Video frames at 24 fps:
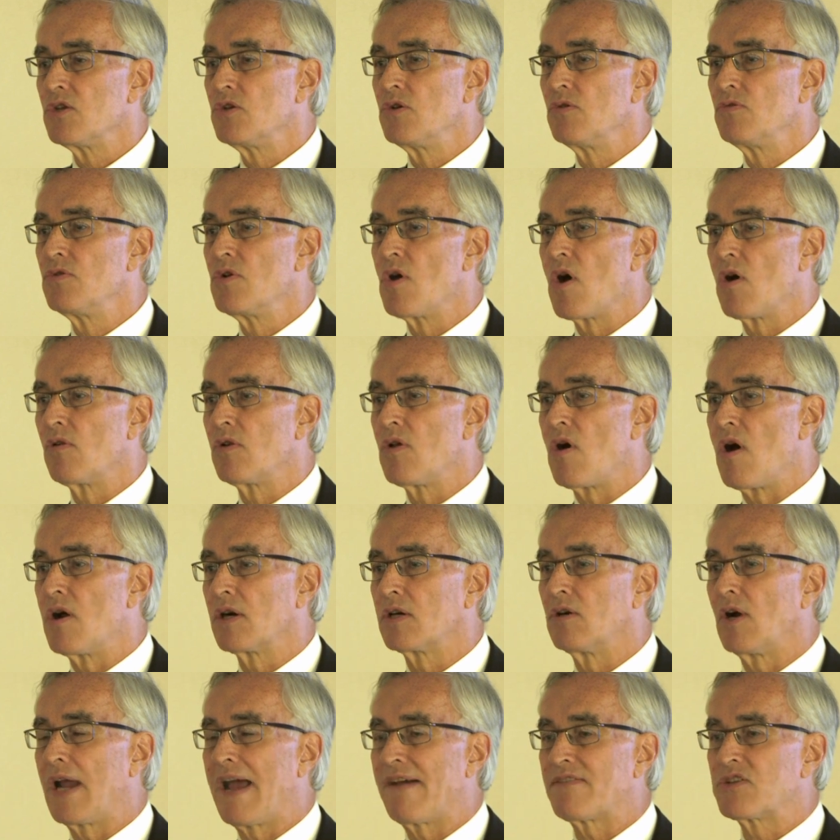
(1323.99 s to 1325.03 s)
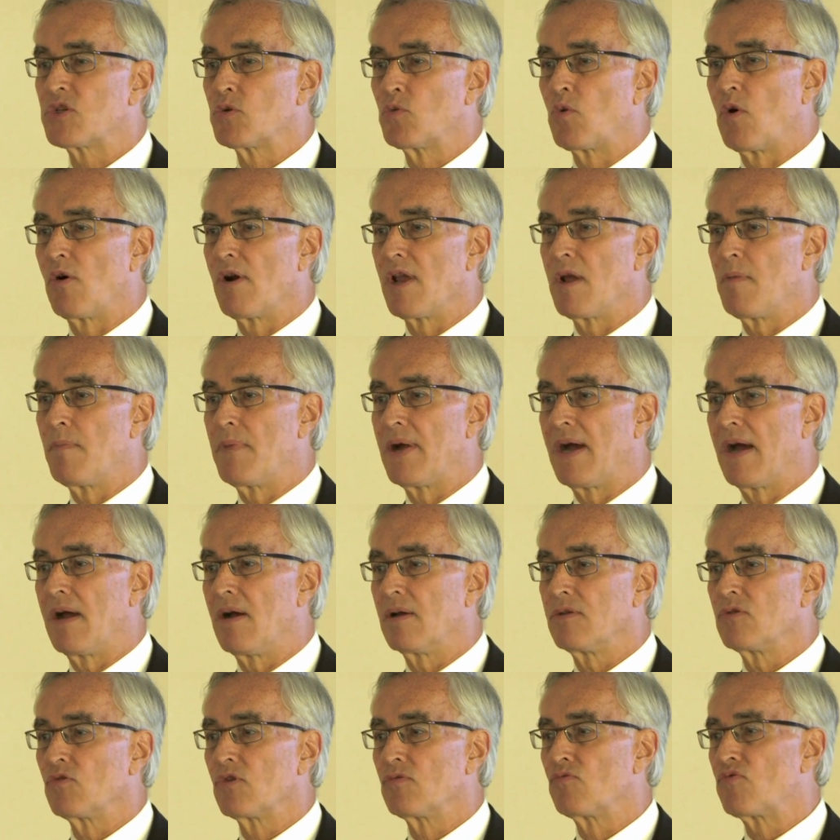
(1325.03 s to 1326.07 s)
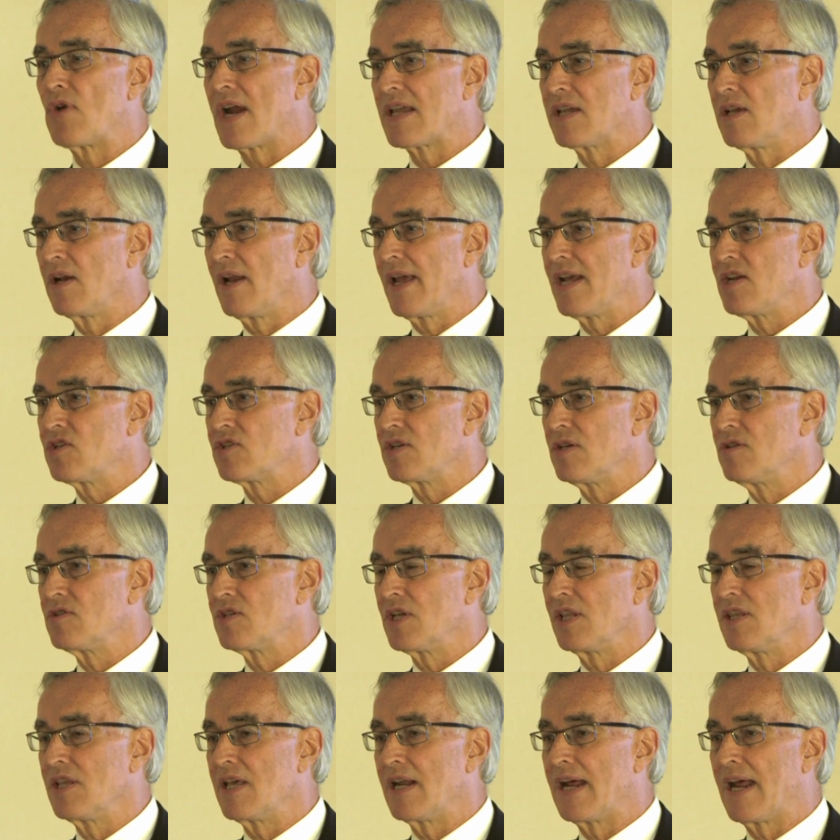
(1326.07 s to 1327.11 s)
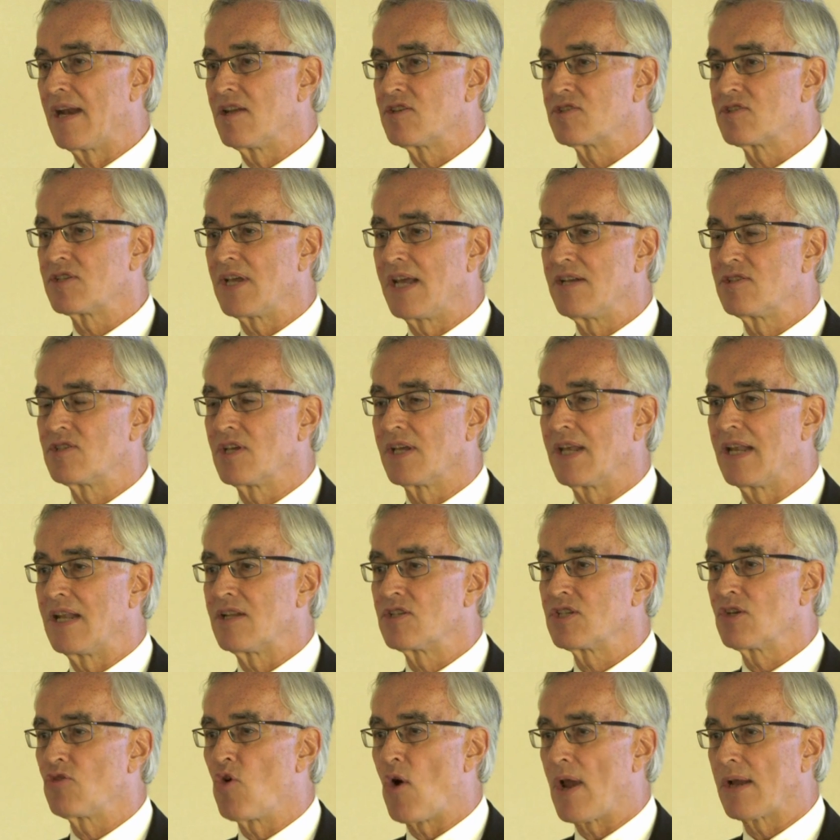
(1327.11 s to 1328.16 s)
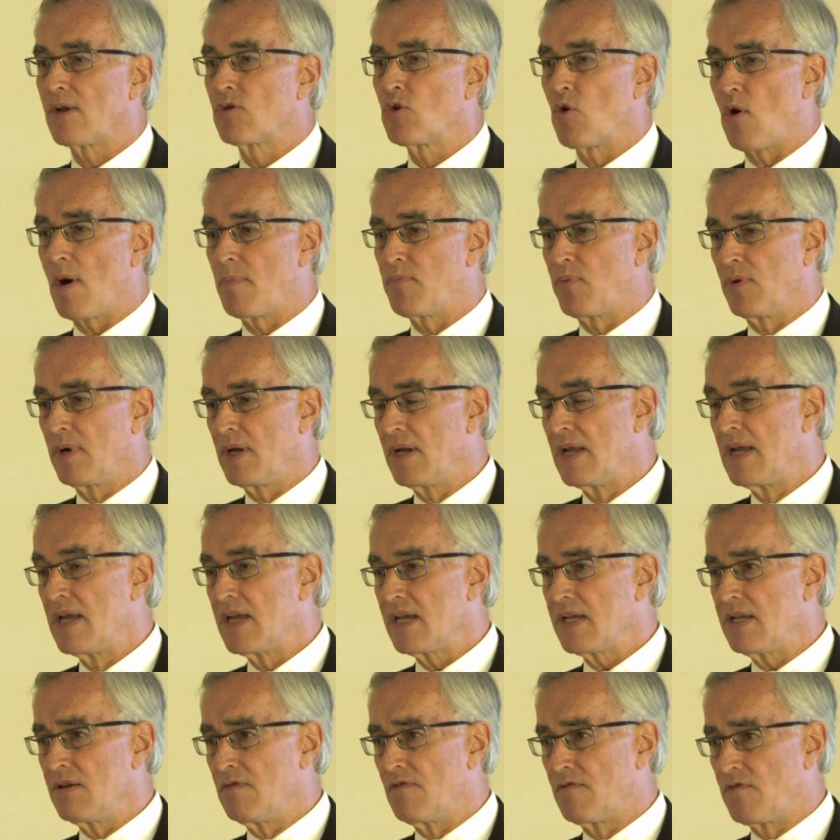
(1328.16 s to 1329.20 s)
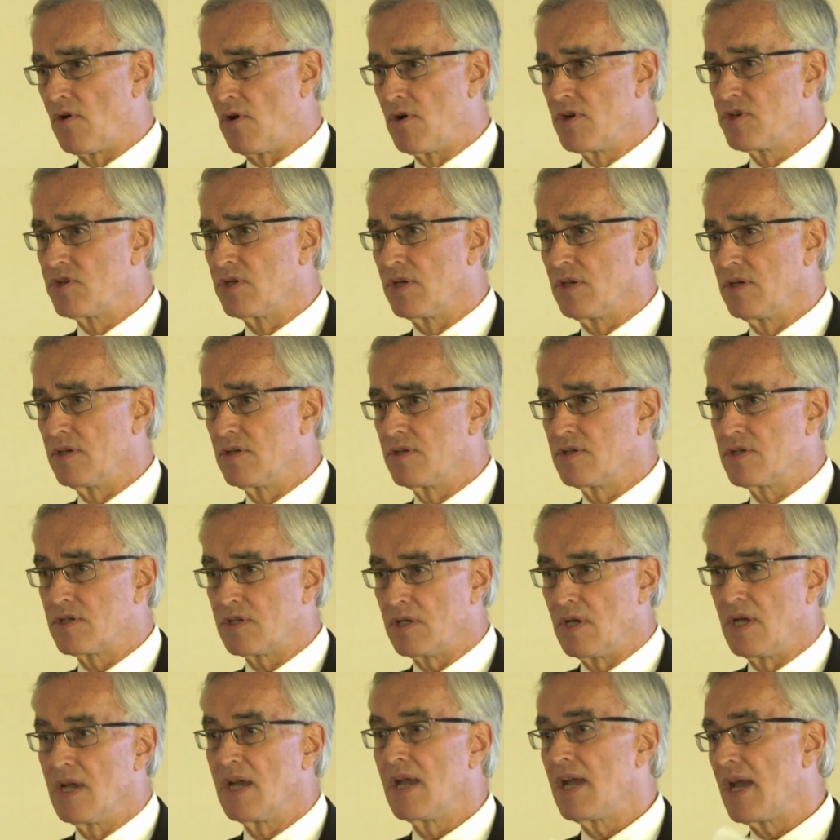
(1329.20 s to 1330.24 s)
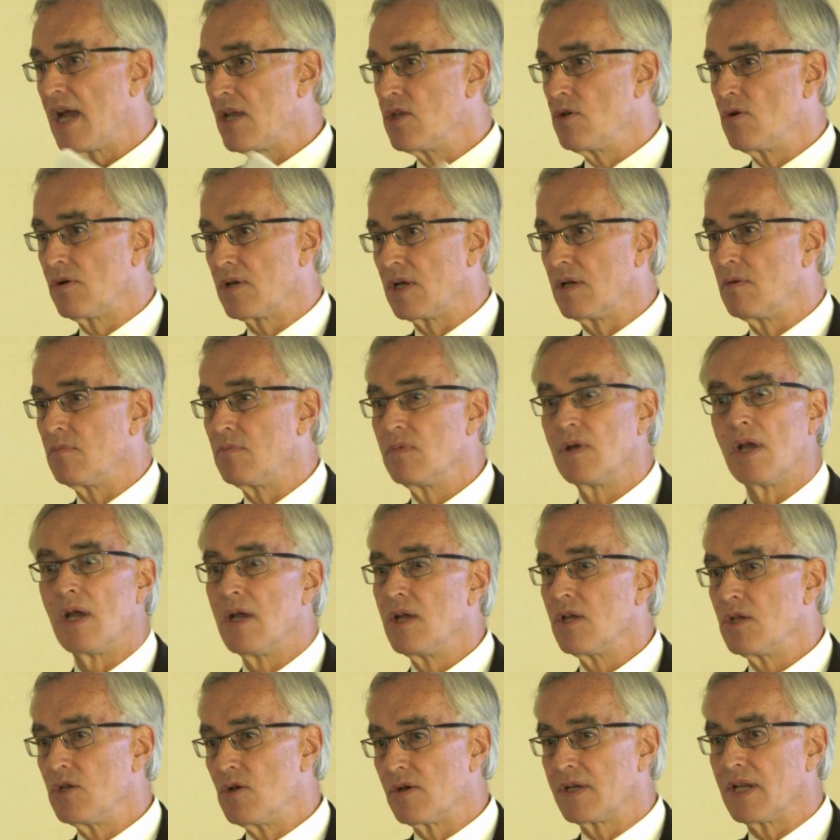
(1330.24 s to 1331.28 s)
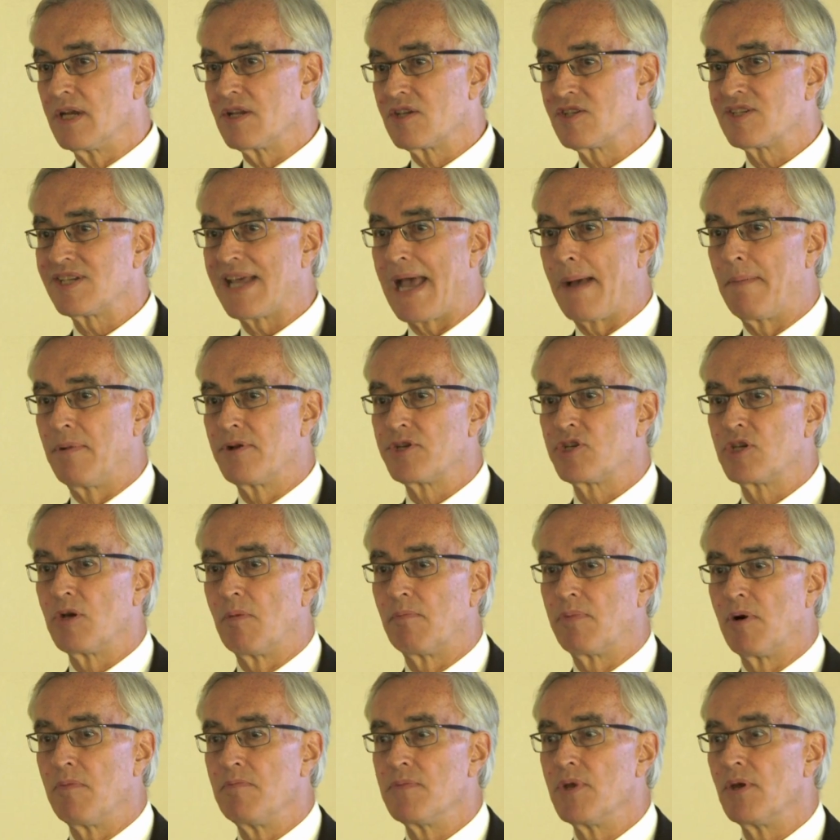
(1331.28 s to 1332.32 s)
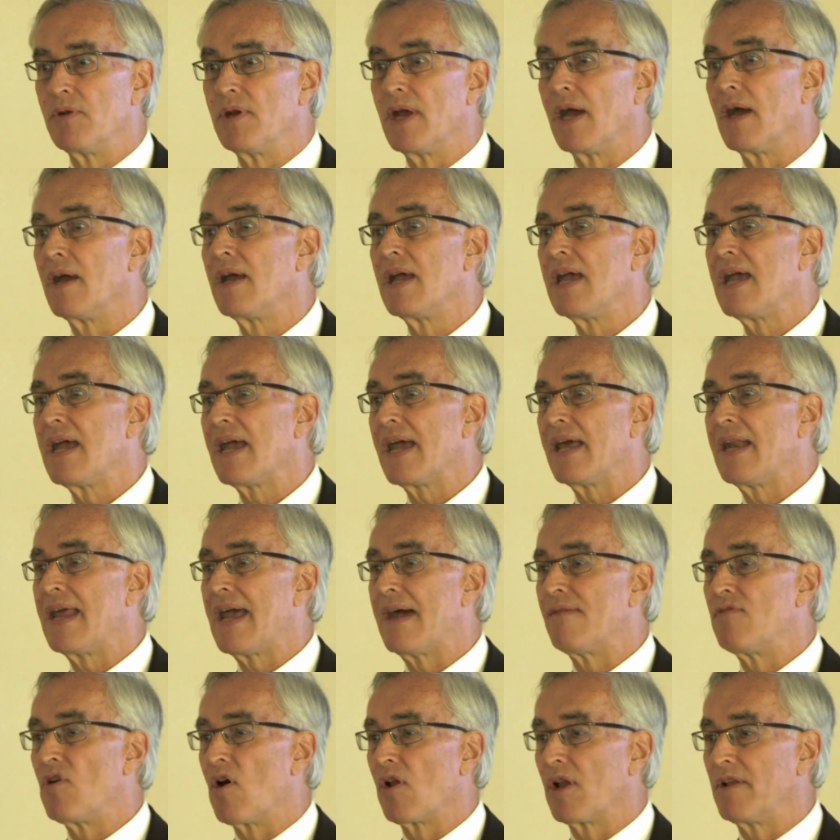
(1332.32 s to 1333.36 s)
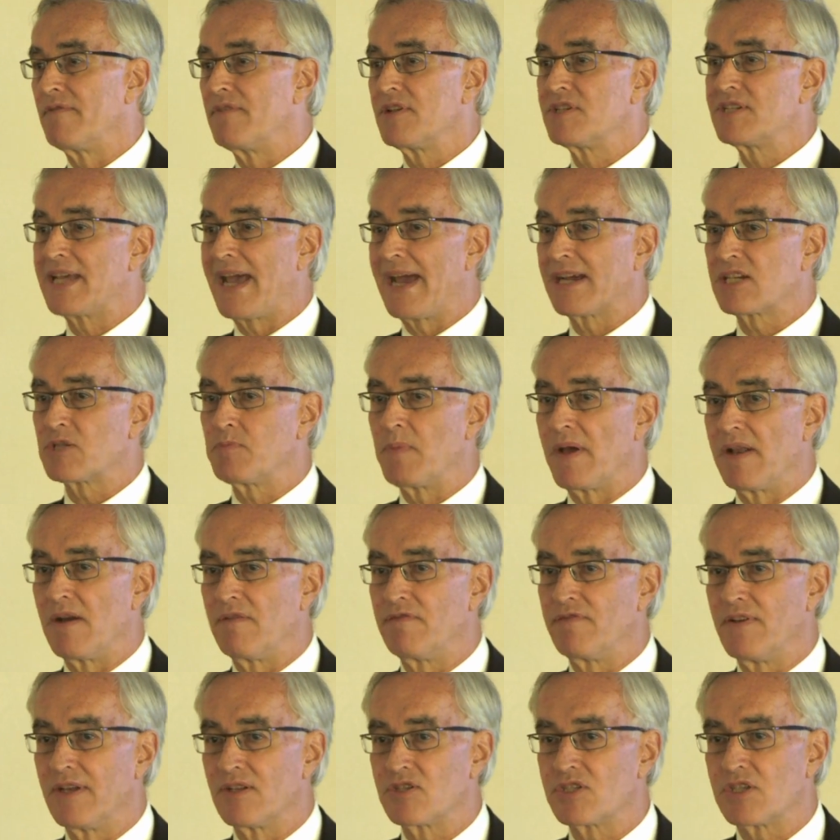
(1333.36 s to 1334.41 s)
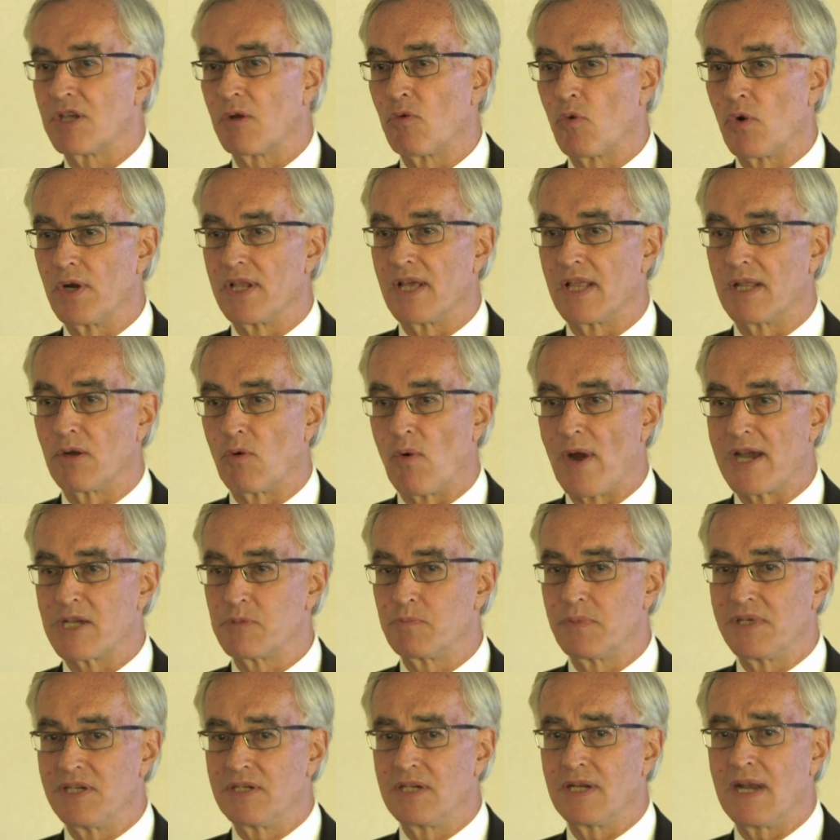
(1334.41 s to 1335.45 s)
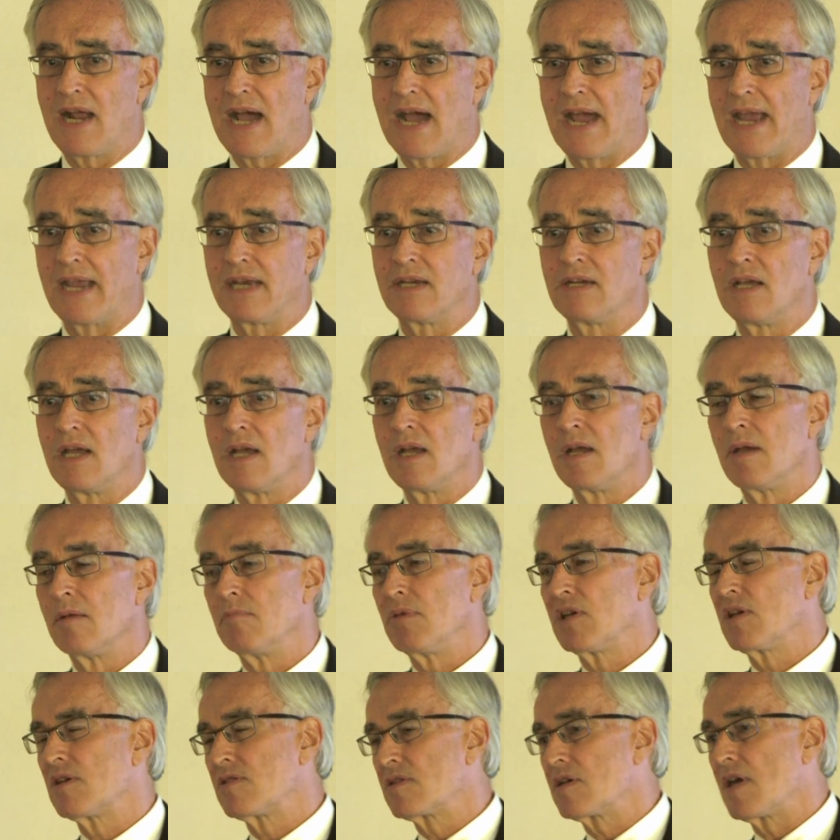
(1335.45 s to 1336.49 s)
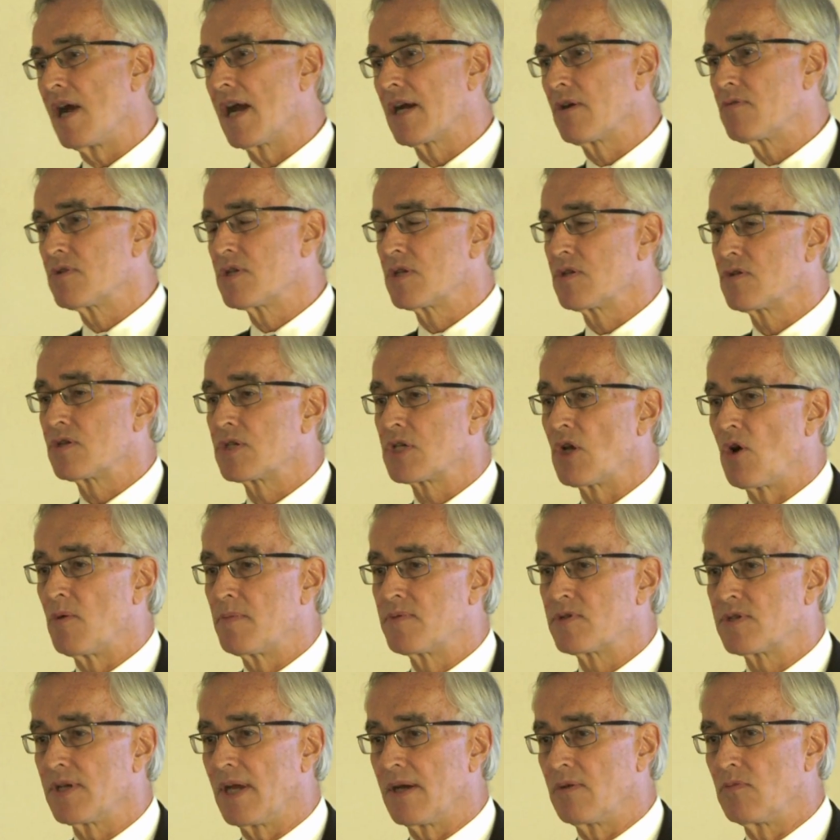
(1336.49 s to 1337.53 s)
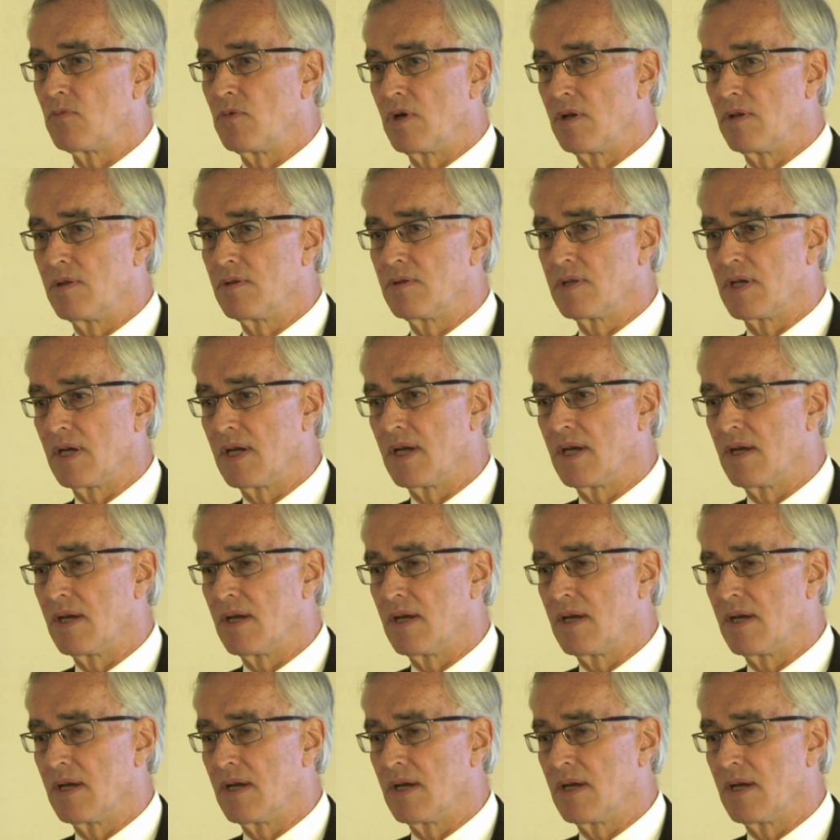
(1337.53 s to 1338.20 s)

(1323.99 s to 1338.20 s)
you no longer have to worry about regulations in the United States against corporate inversions, and you can establish in Bermuda and have all of the tax benefits that would otherwise be denied because Congress is so upset with